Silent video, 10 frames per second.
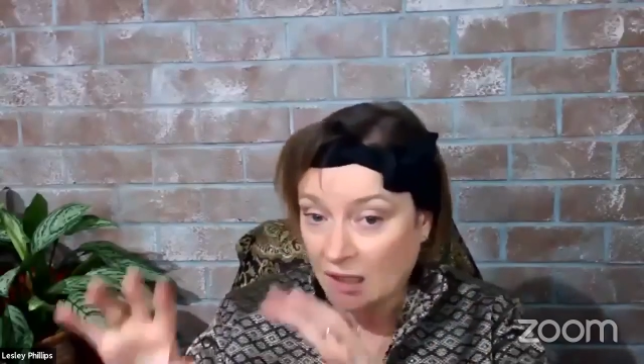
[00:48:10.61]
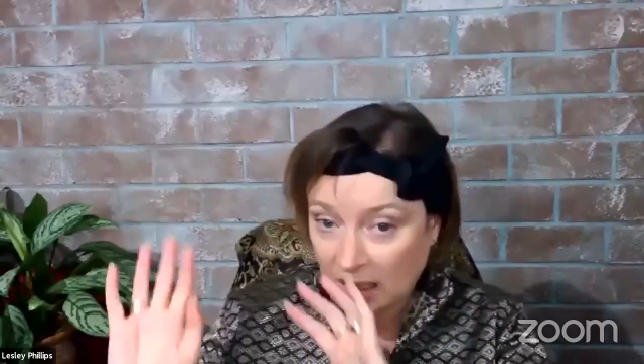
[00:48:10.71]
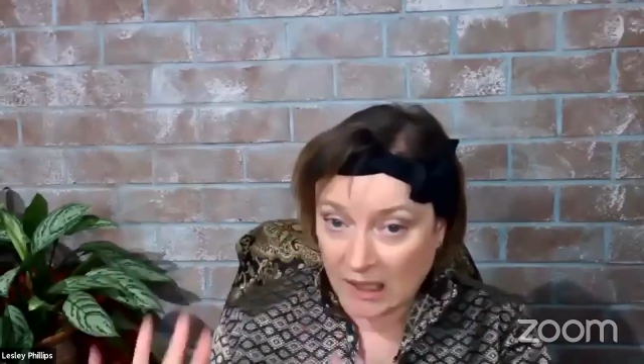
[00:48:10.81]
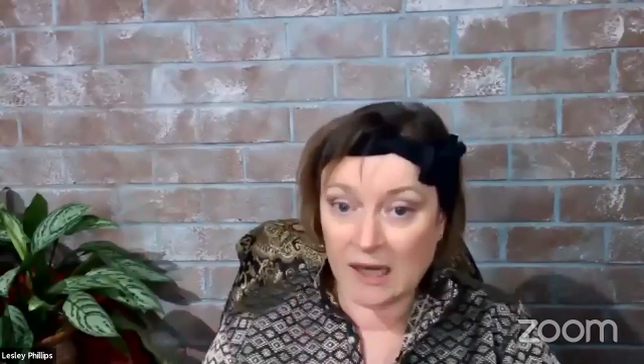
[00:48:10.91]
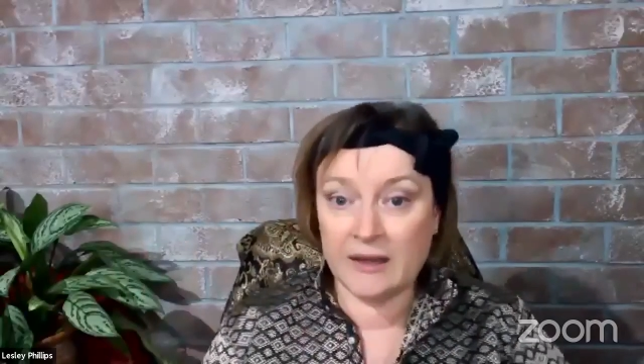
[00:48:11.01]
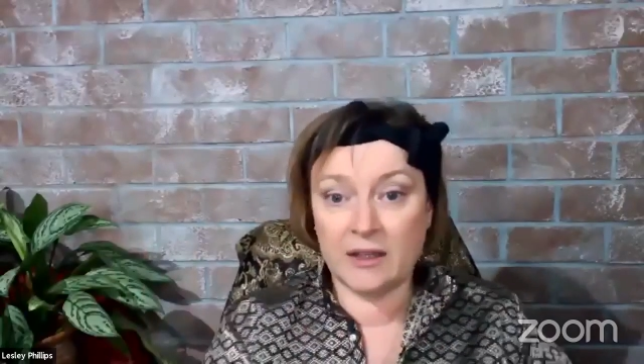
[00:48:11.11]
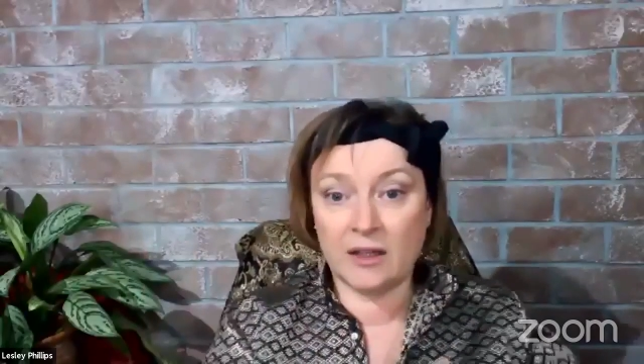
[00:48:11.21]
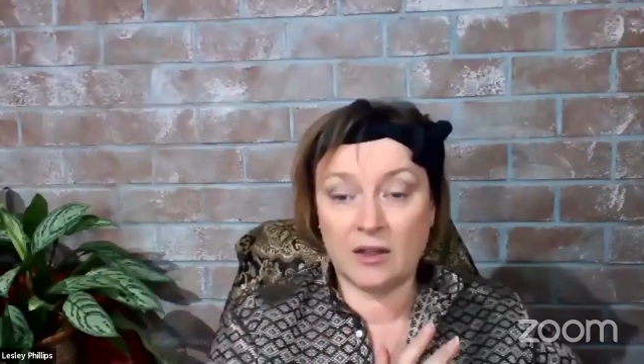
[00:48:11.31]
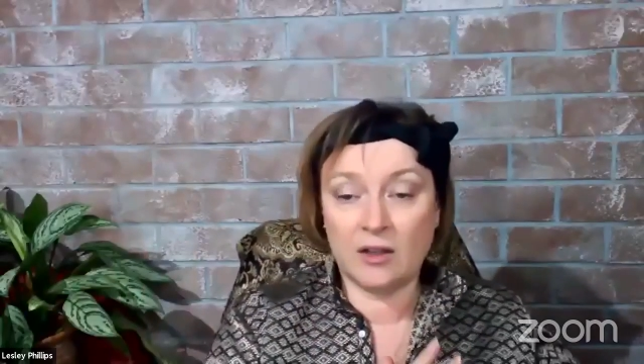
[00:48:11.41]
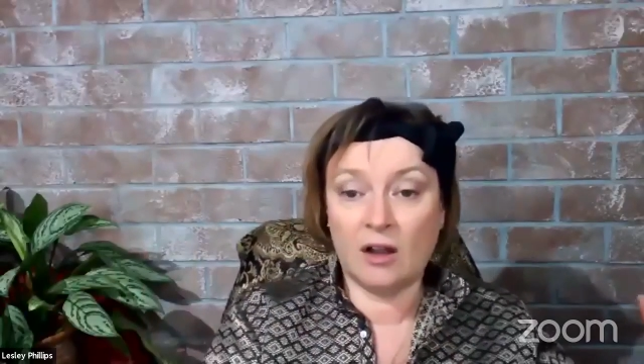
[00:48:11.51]
and letting
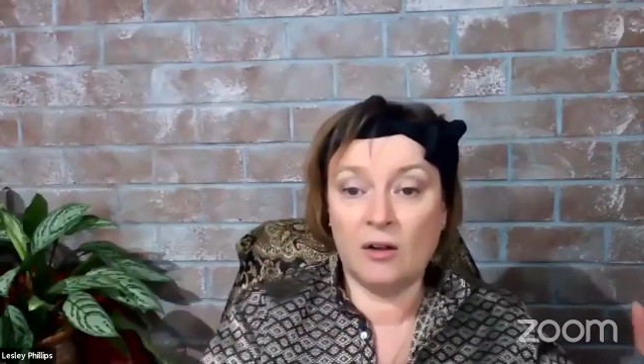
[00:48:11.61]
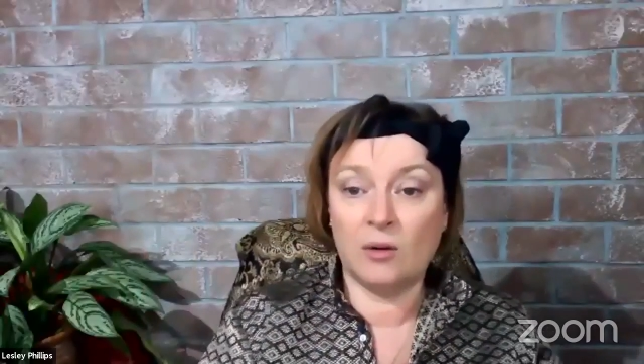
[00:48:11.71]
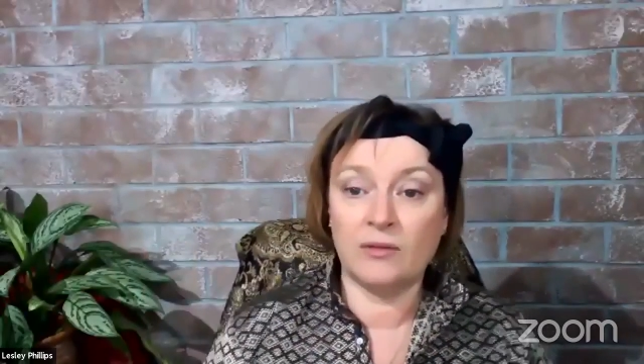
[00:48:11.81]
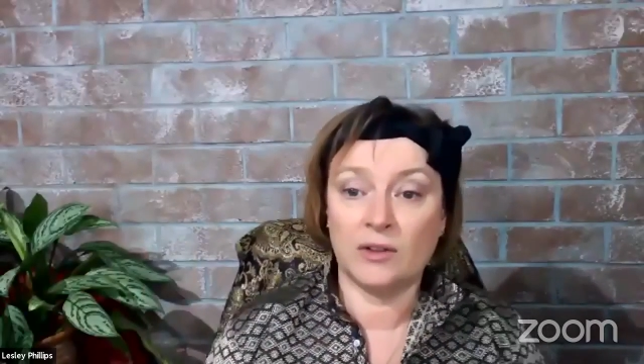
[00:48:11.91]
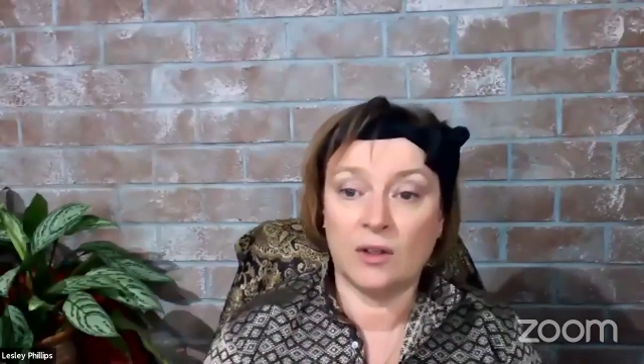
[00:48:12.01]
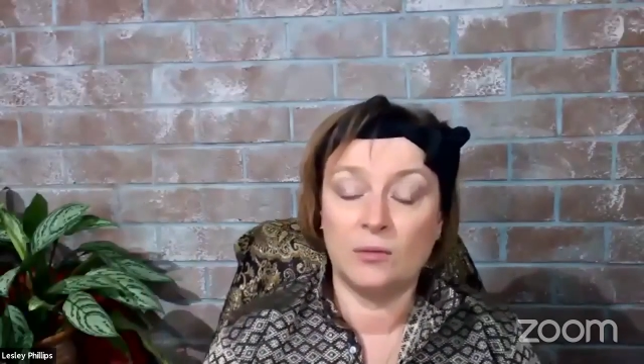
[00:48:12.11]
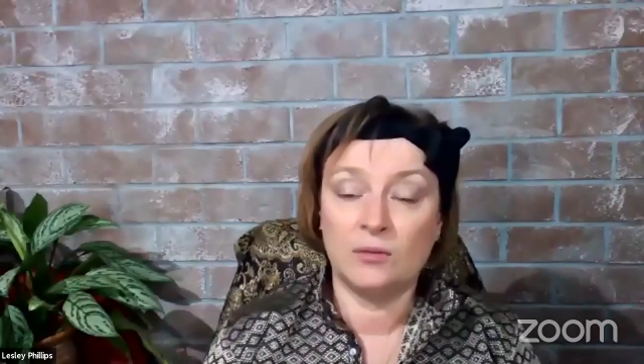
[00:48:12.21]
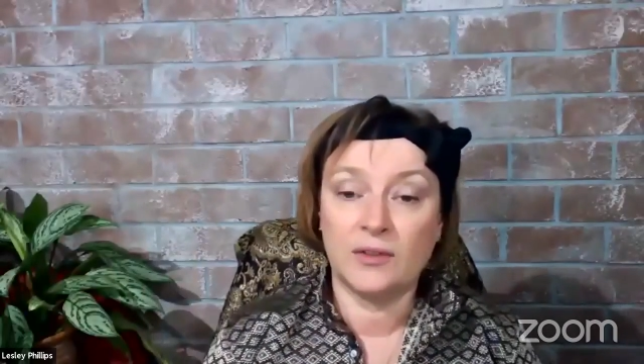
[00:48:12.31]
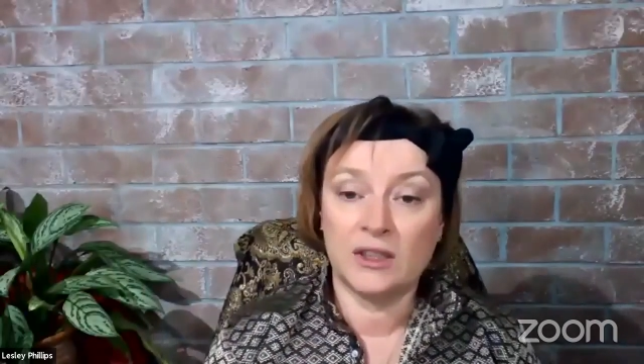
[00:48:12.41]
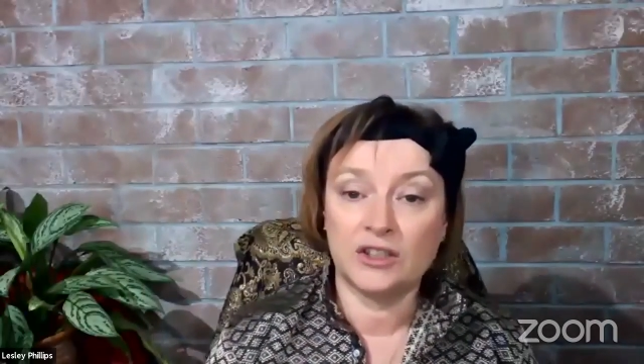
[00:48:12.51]
go of an
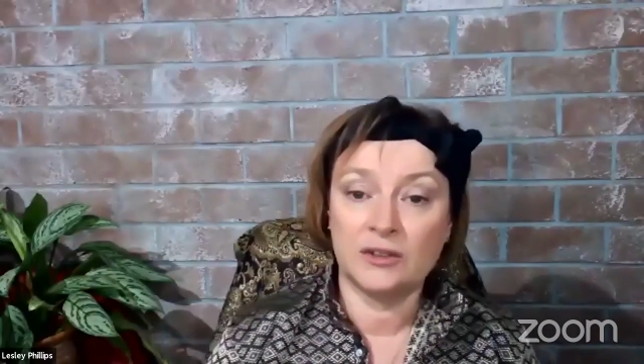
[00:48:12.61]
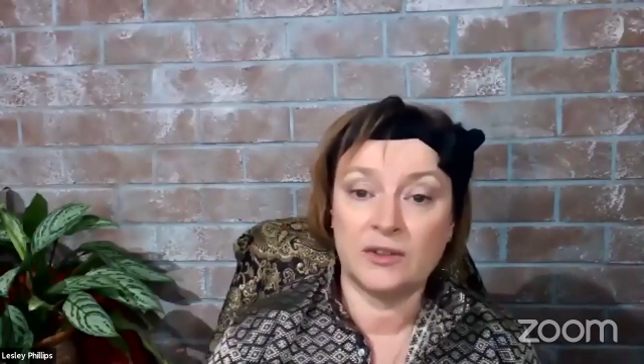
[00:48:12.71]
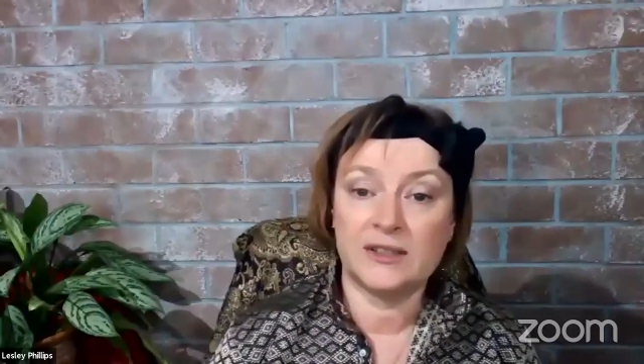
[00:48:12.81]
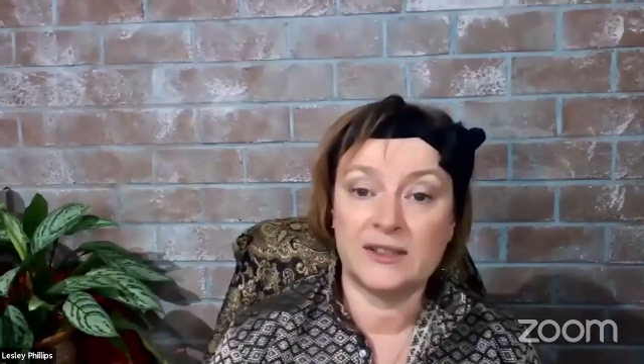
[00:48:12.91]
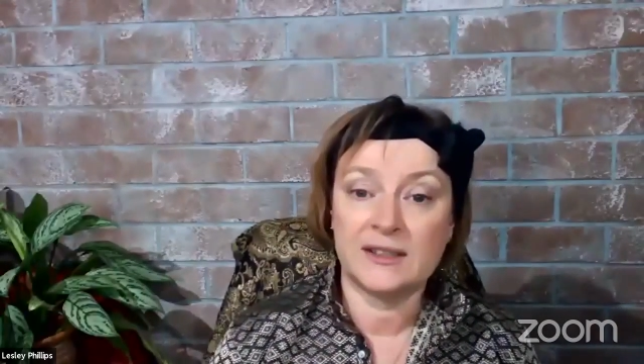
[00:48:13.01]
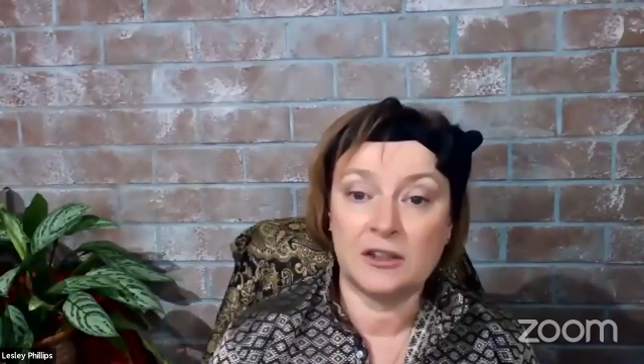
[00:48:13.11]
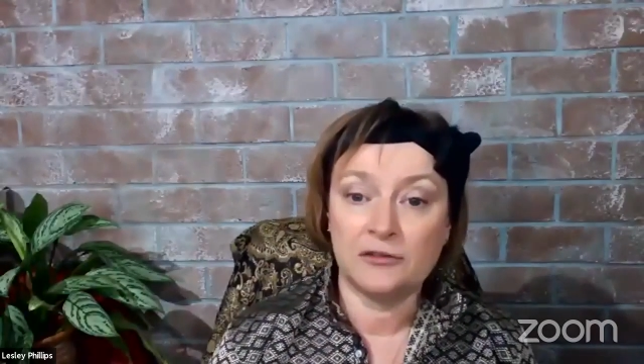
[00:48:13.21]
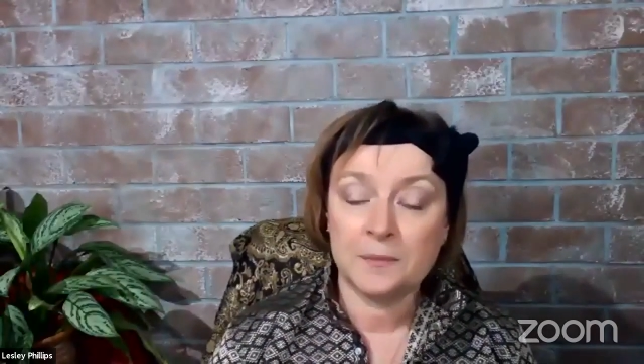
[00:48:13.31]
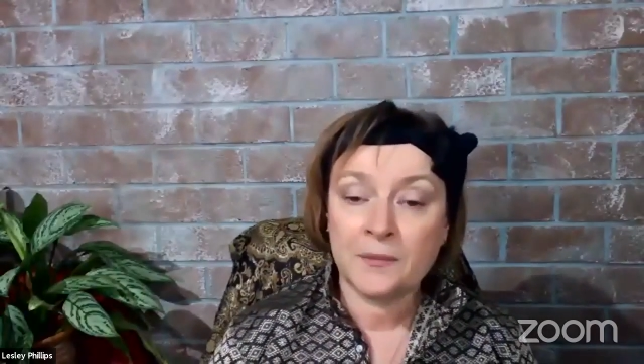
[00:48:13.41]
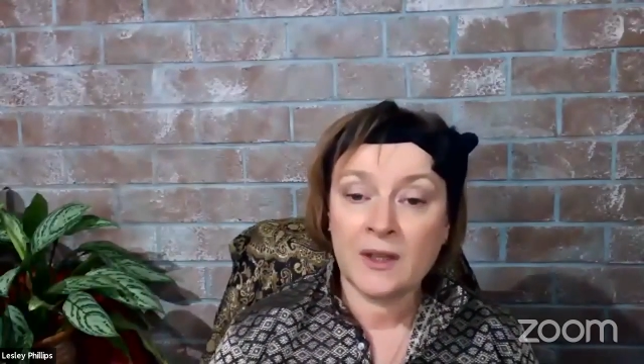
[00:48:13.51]
old version of herself.
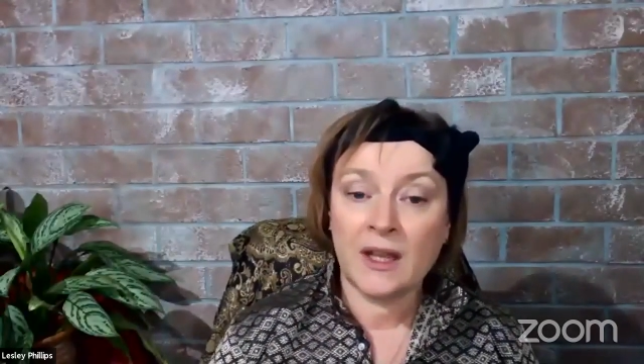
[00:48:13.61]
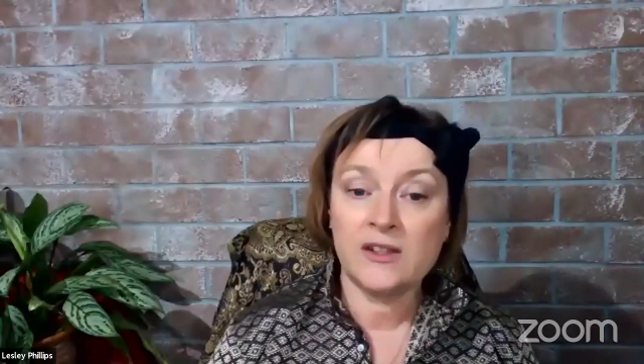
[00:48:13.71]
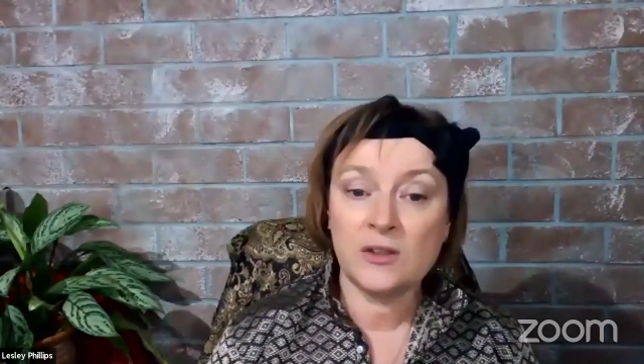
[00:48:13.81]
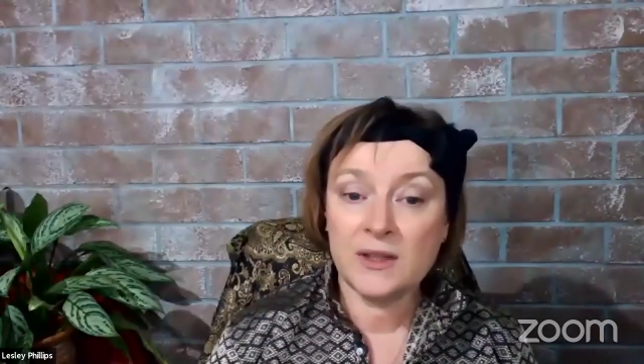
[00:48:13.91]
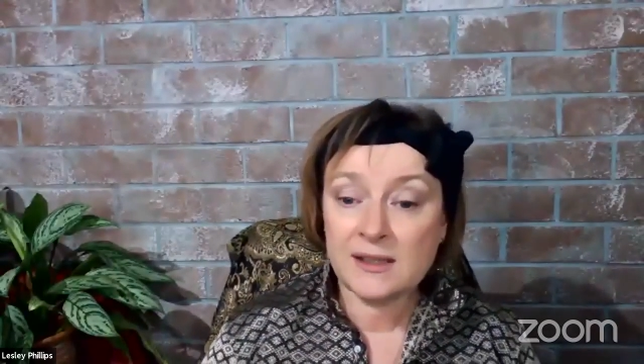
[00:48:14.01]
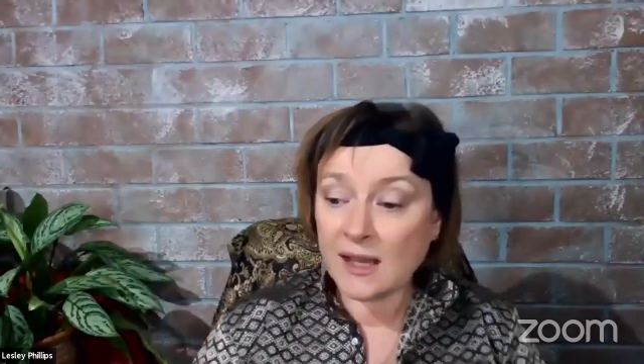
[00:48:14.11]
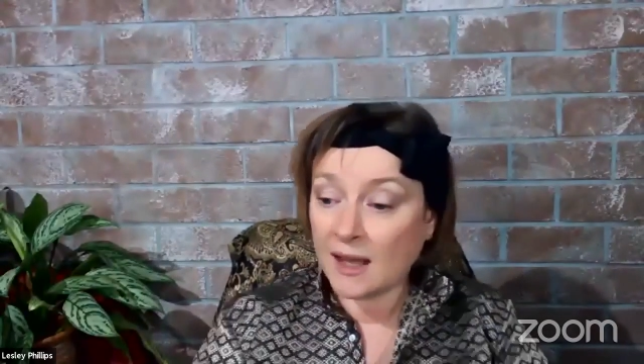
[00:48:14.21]
And so this